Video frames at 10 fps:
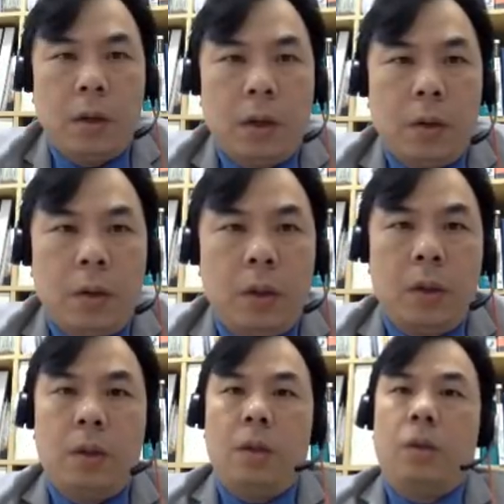
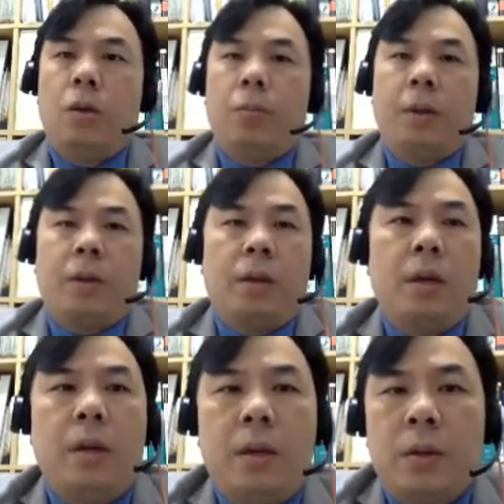our topic
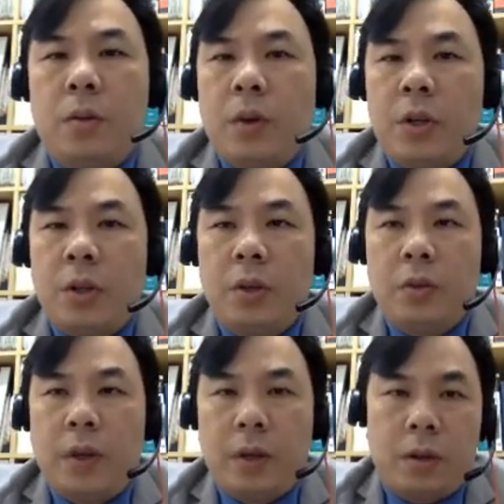is rational
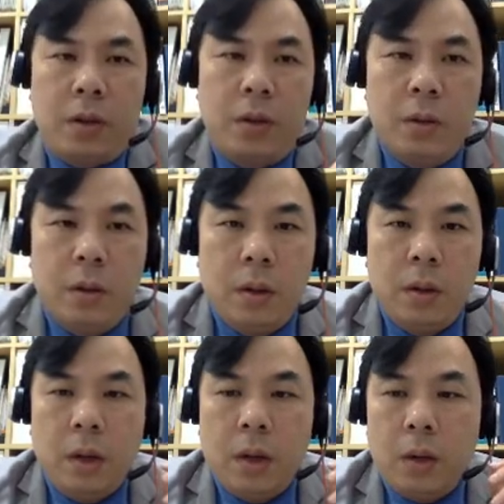function.
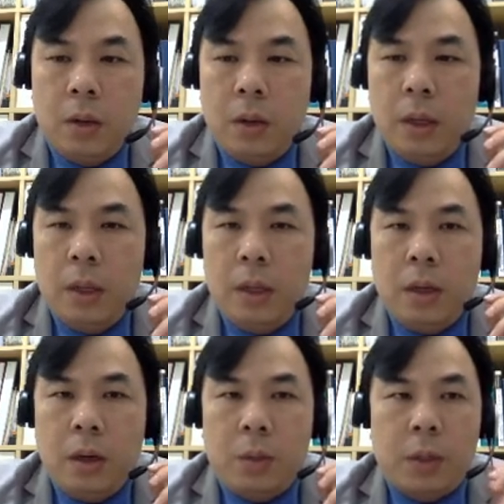Our
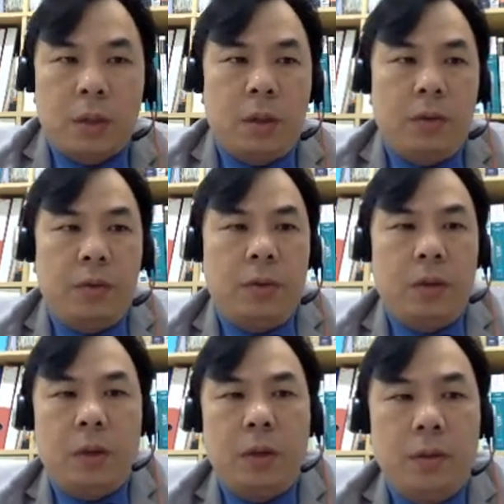learning objective
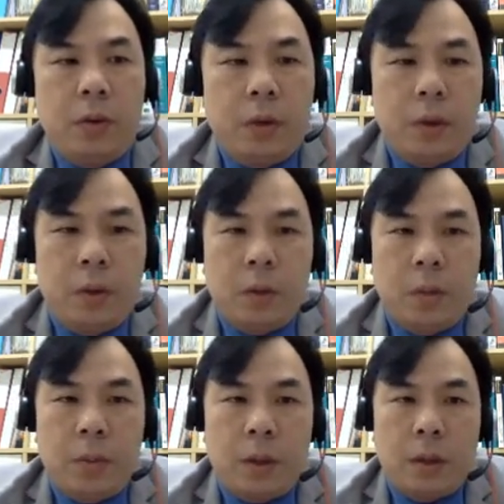for this
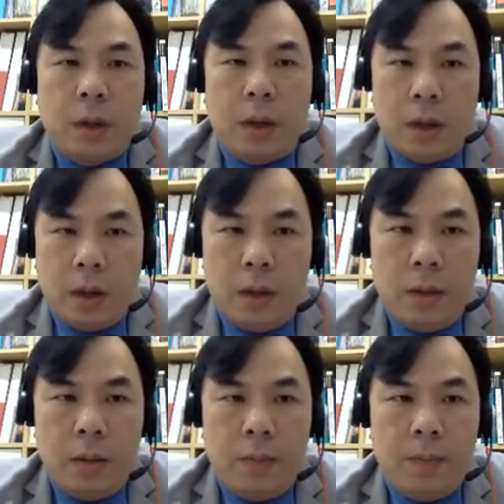topic are
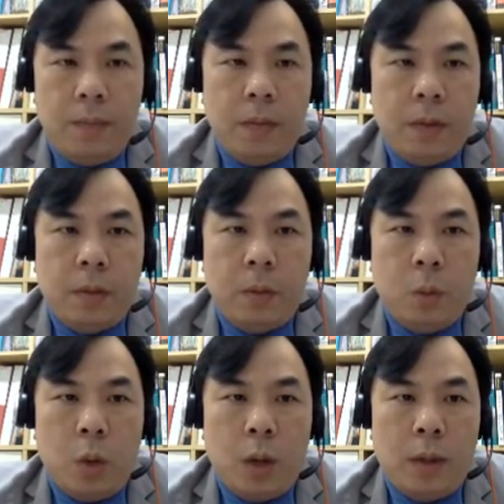number
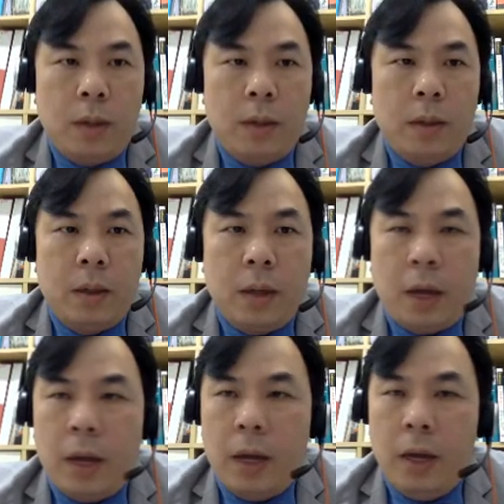one,
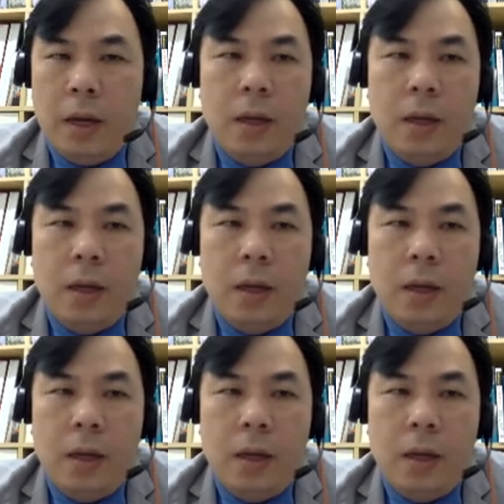A,